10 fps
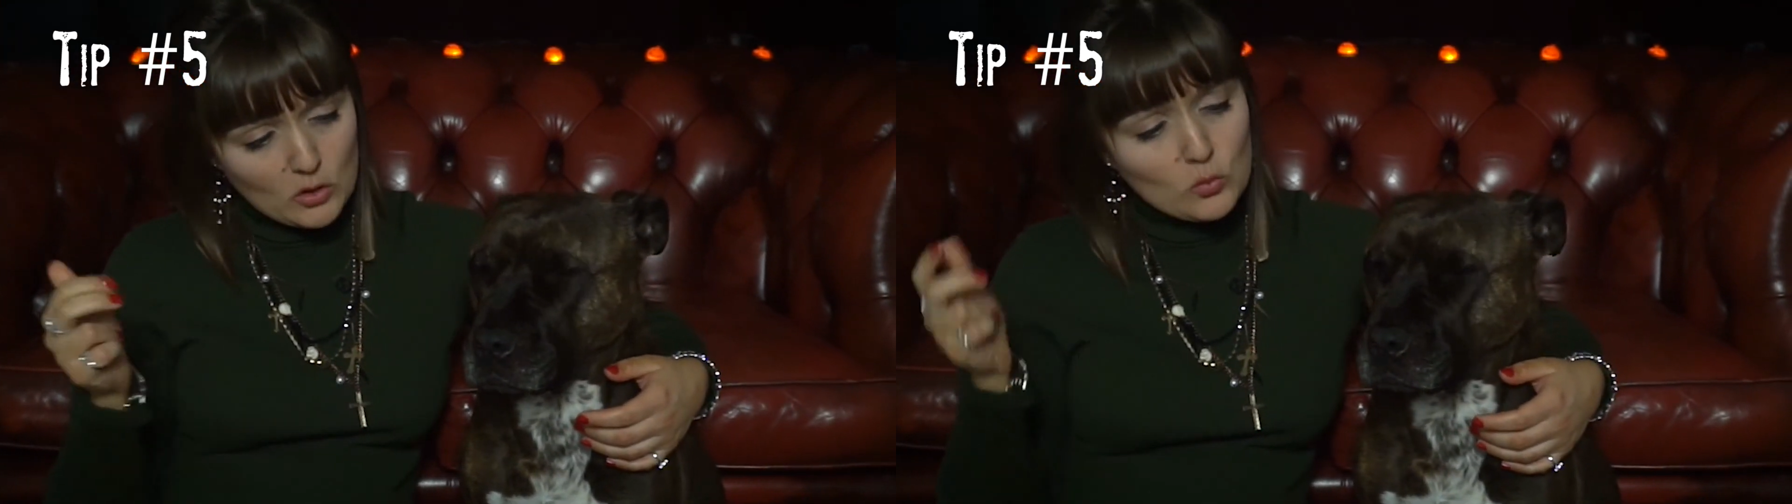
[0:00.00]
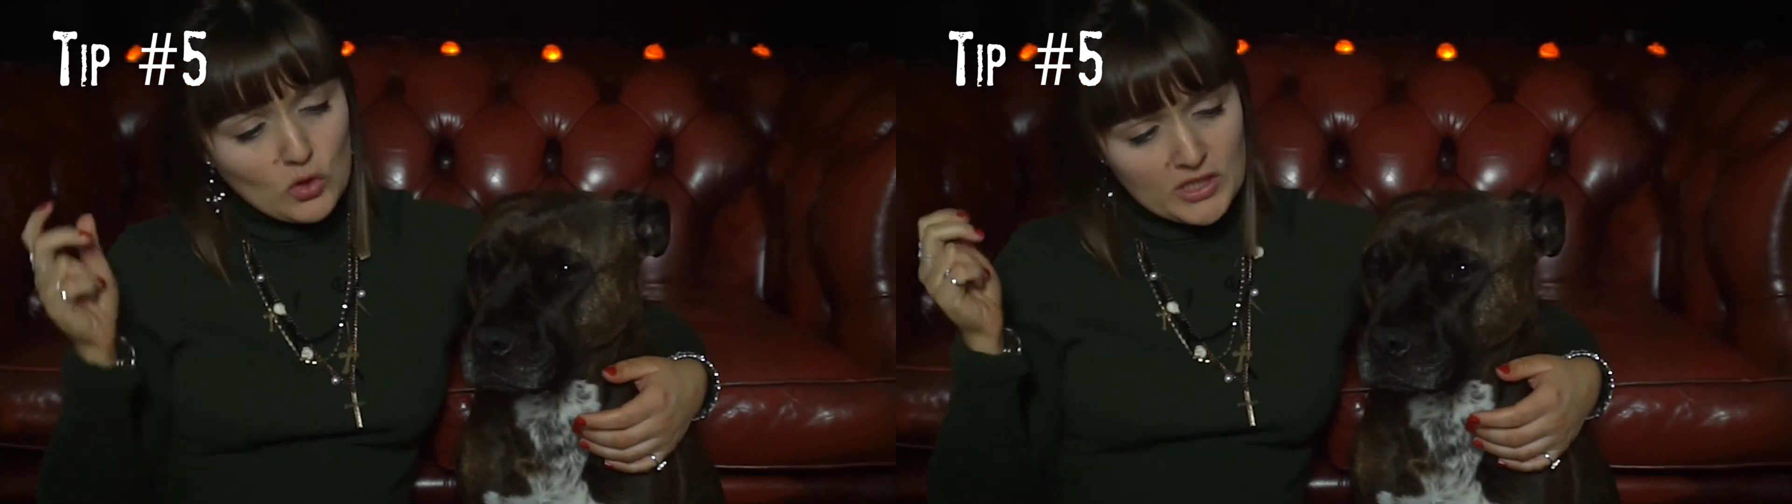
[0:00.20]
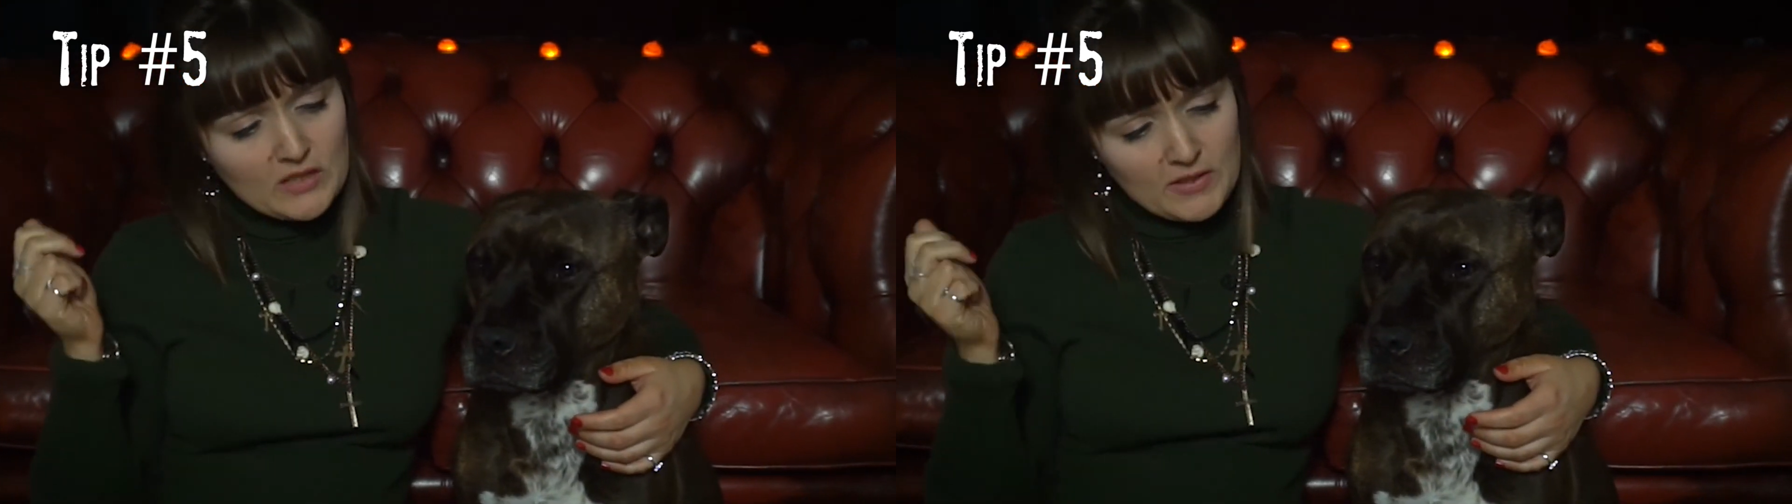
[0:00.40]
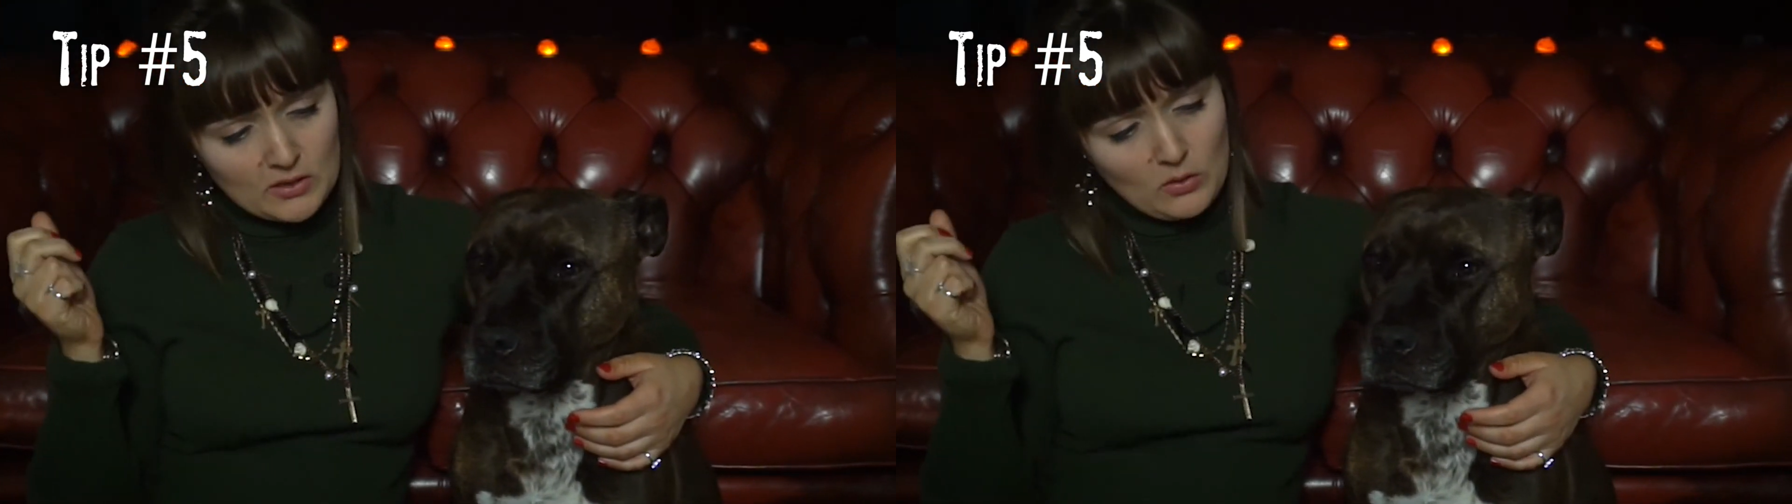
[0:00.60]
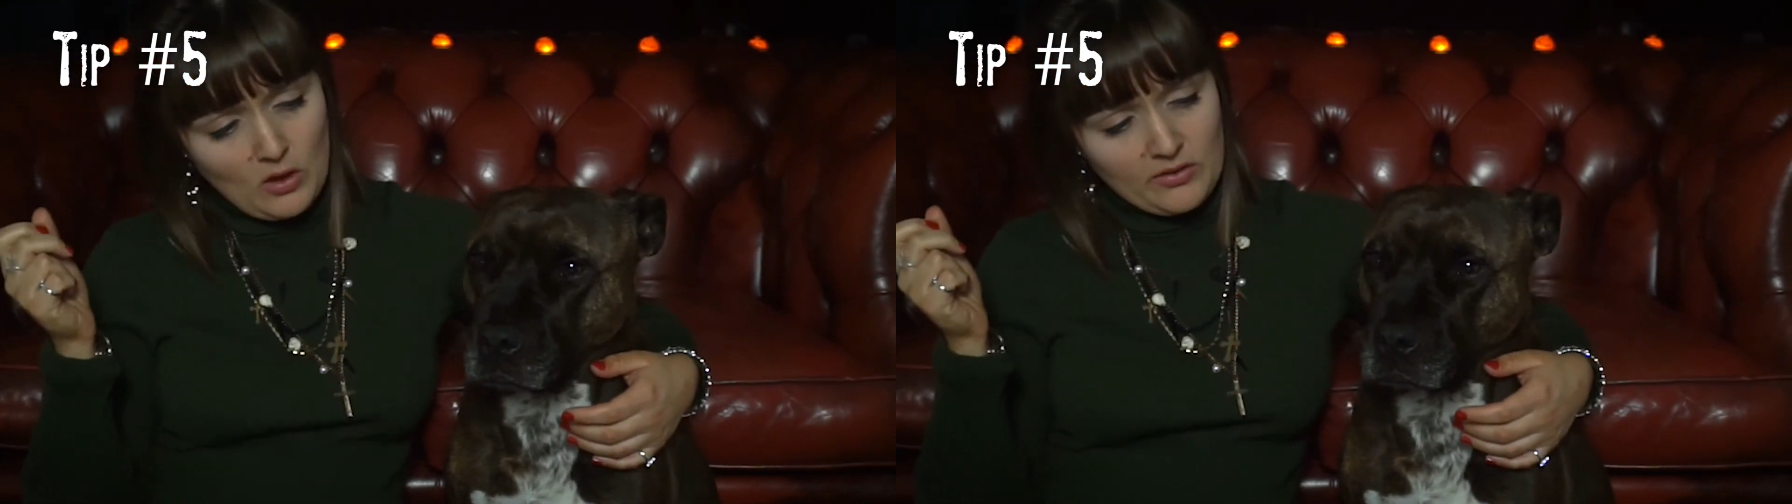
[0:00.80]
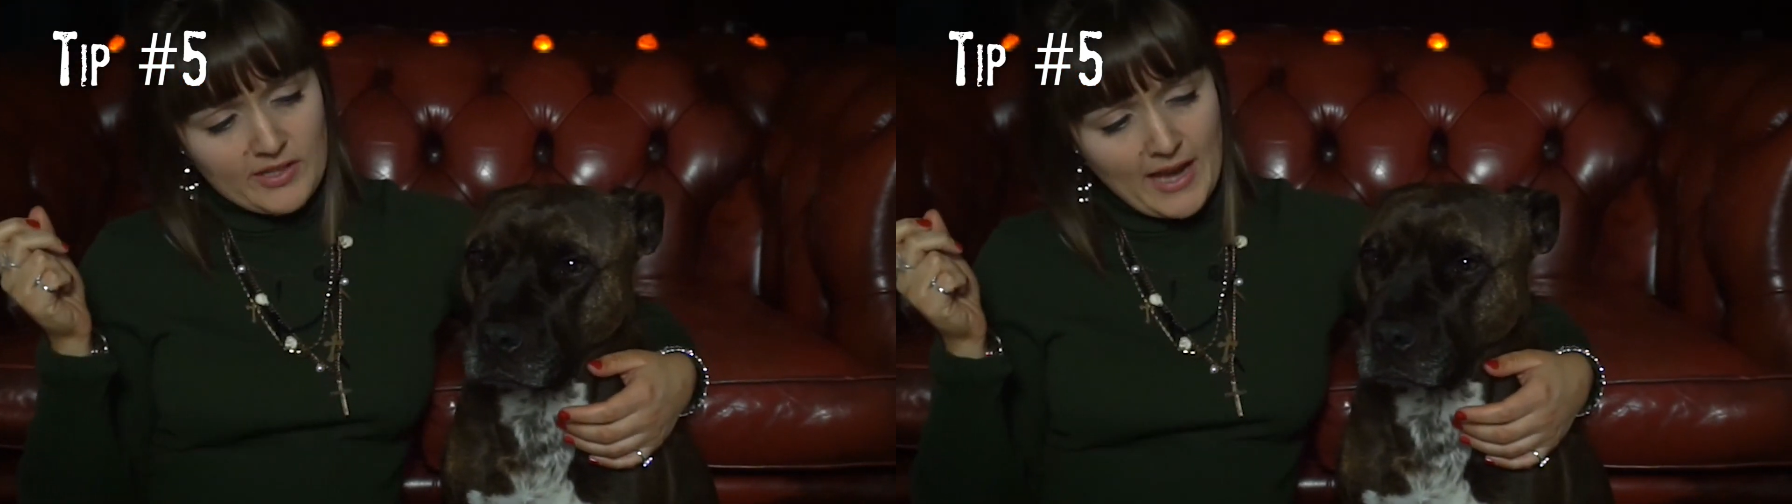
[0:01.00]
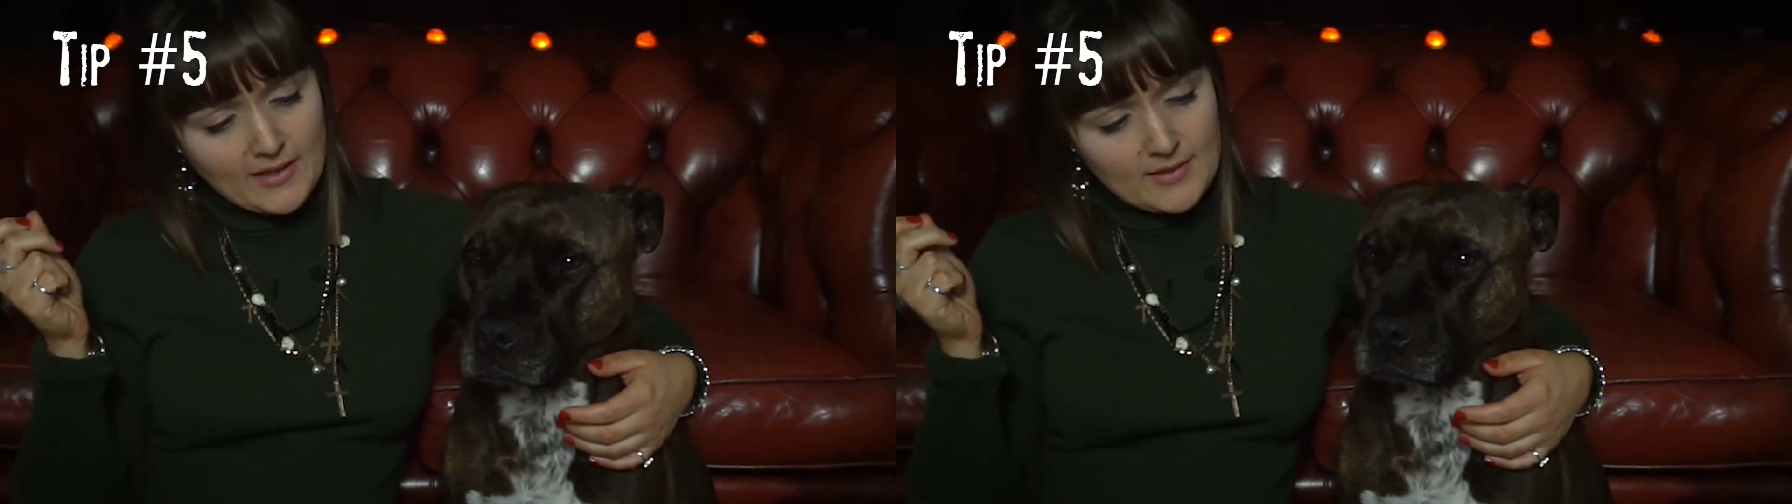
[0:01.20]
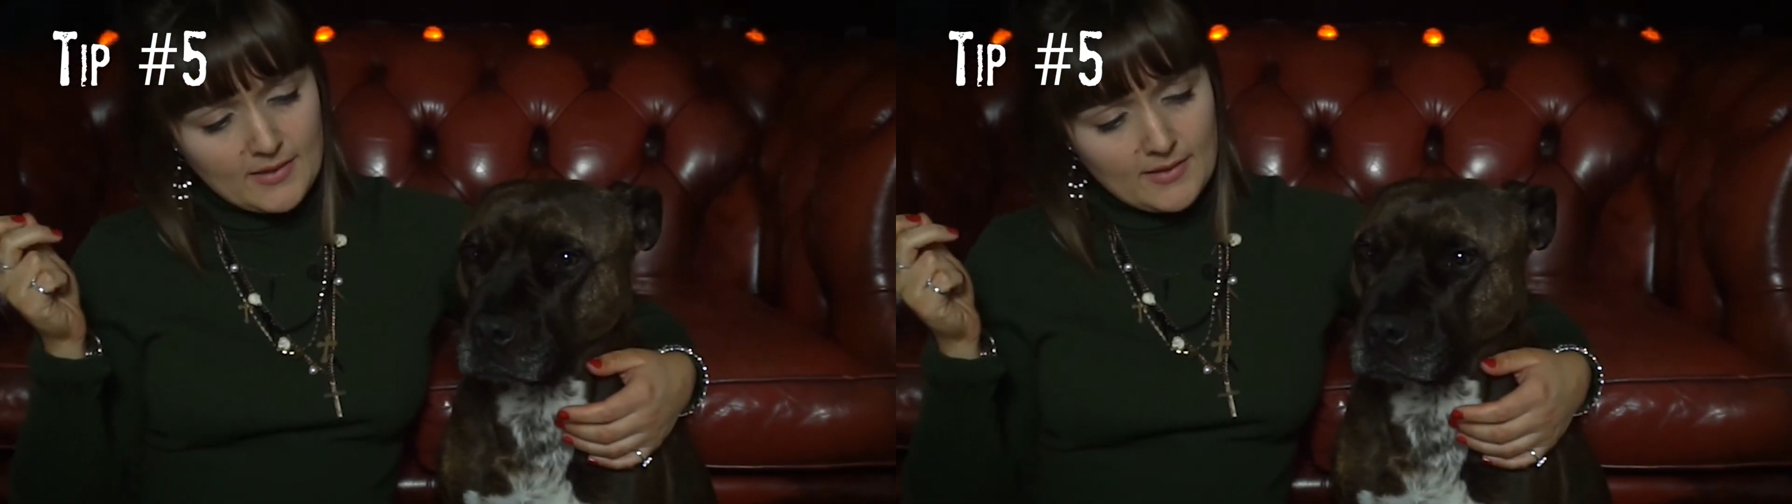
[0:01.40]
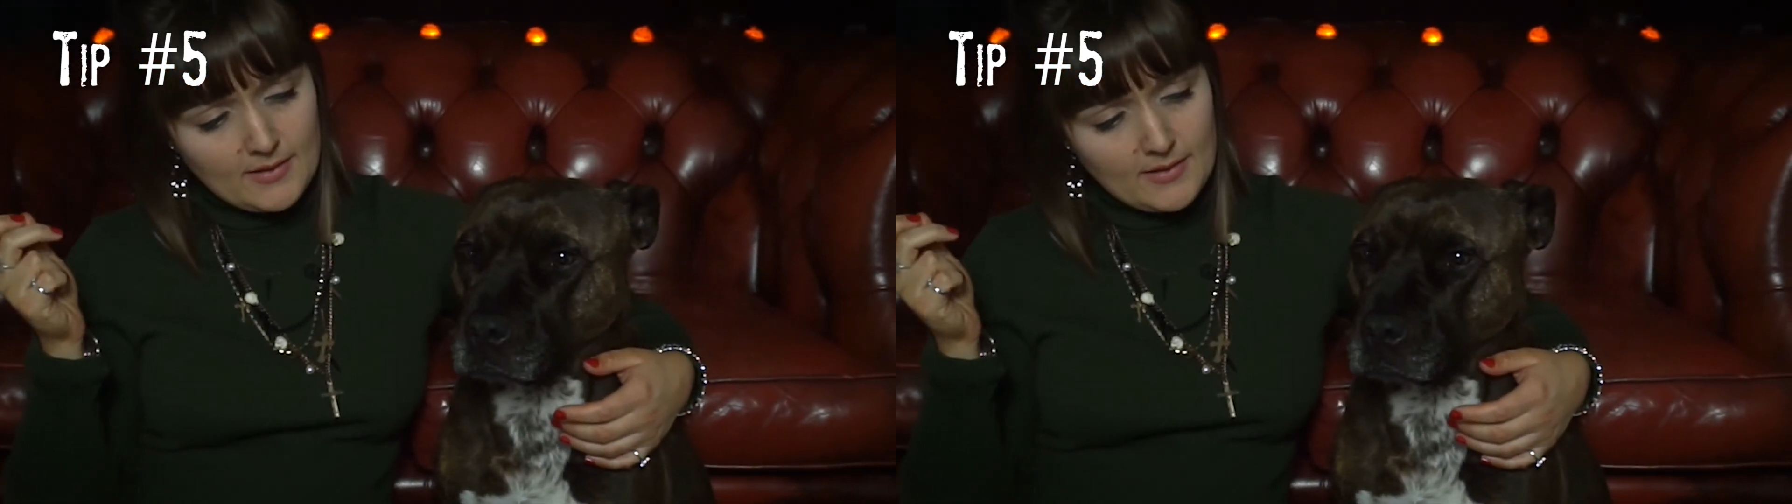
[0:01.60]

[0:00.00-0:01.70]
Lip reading: unwanted physical contact.